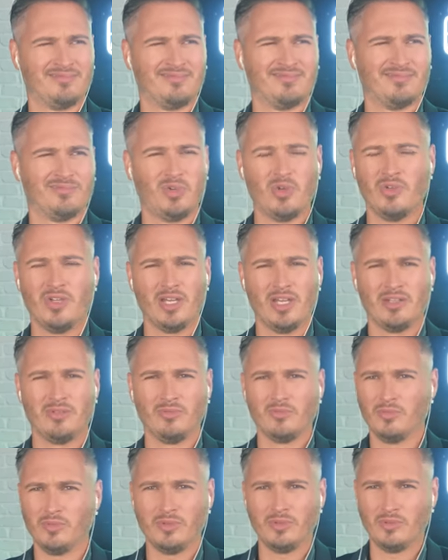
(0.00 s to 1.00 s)
Well, hold on.
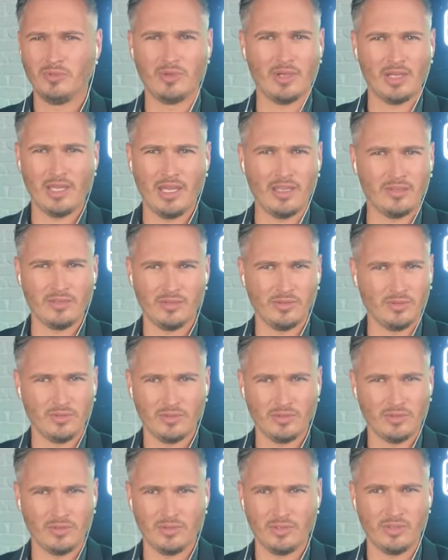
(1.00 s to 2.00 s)

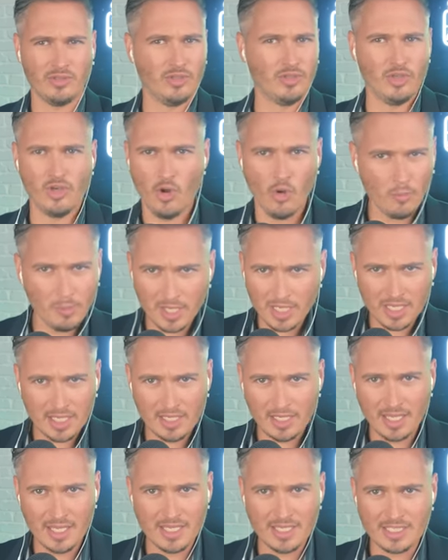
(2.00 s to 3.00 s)
Nobody
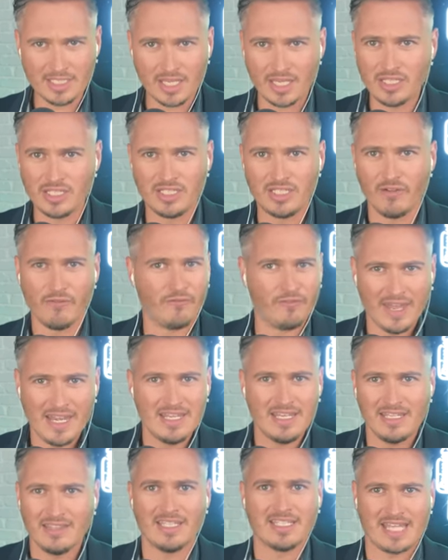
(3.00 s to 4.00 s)
is
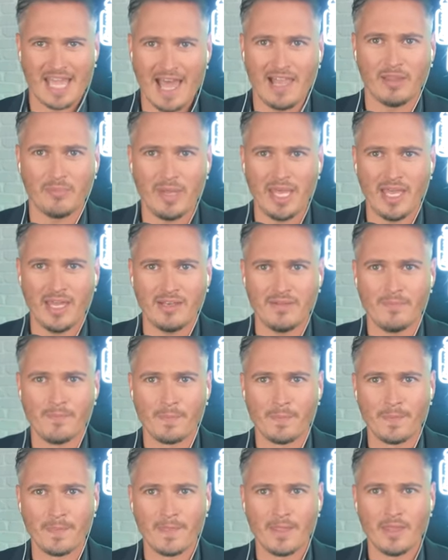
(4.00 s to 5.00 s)
defending the Taliban.
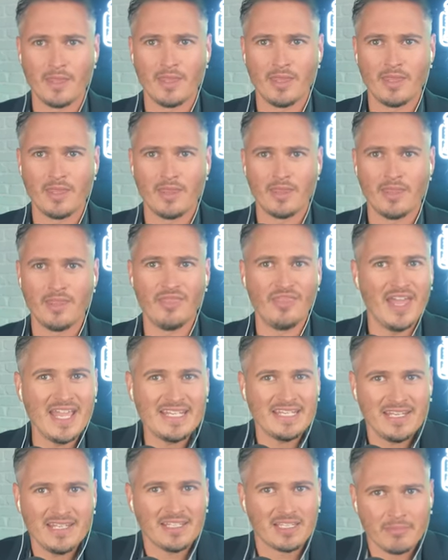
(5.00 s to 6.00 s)
They
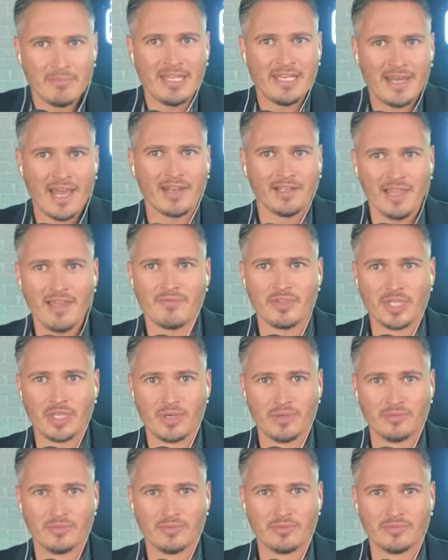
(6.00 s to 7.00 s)
didn't commit 9/11,
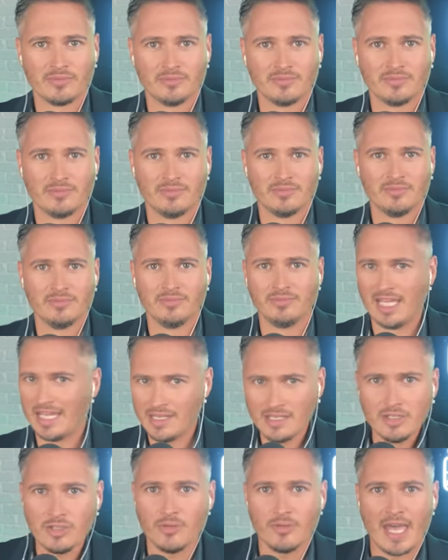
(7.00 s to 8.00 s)
though. They
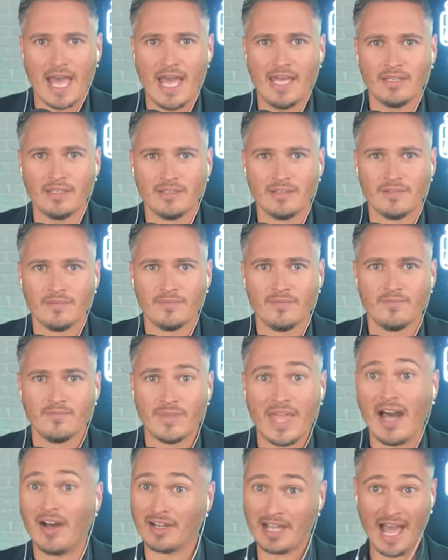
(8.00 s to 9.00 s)
didn't do that.
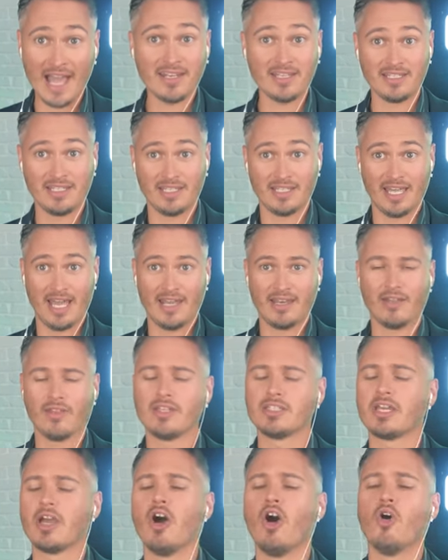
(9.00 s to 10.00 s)
Al-Qaeda did that. Now they
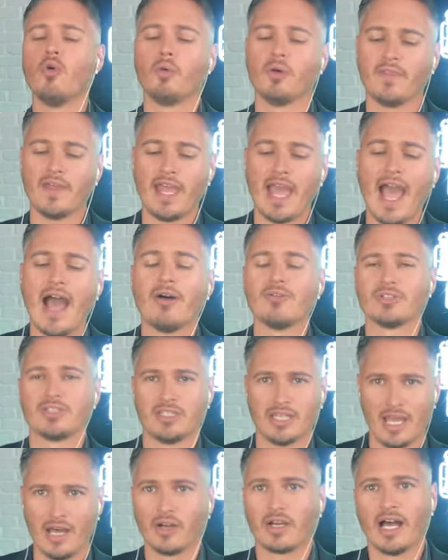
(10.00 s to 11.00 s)
say, oh, well, they
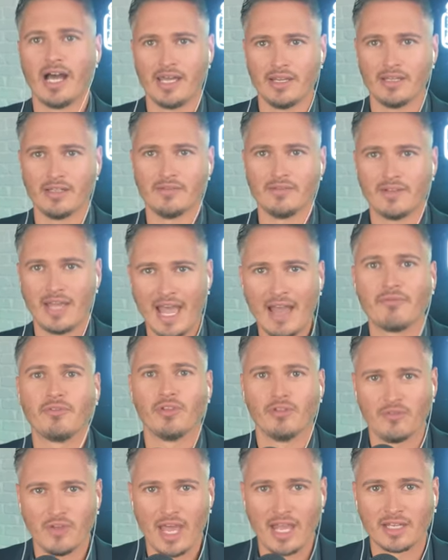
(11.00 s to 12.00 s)
housed Al-Qaeda after
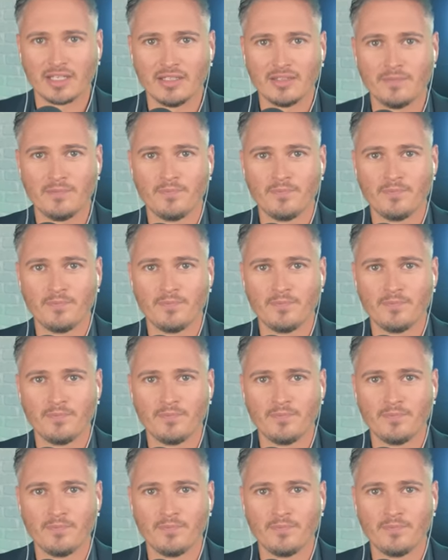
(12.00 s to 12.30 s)
the fact.